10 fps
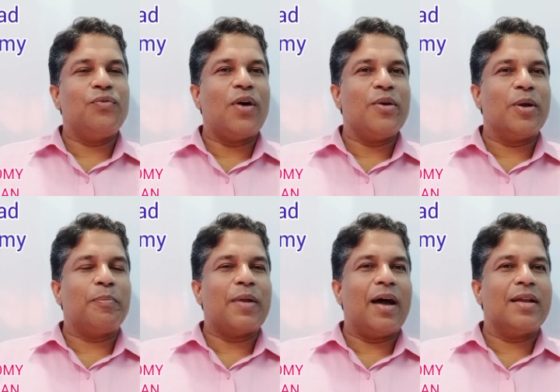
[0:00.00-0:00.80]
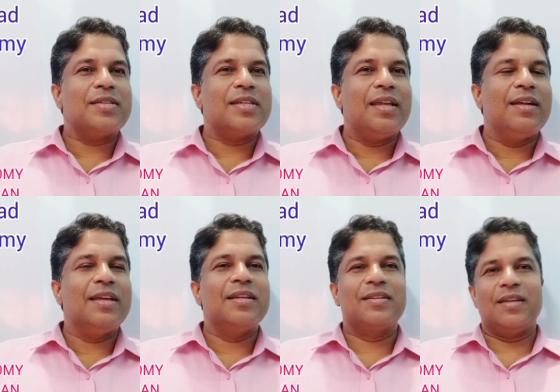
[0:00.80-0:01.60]
5-year plans in
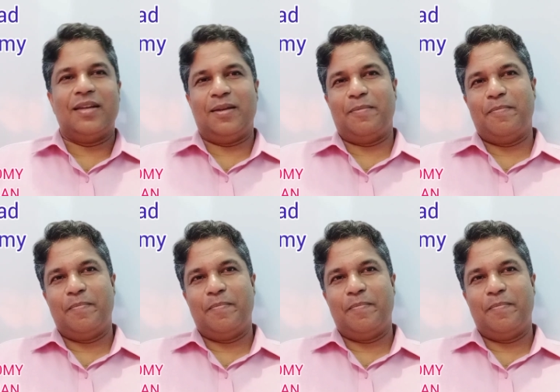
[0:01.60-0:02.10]
detail.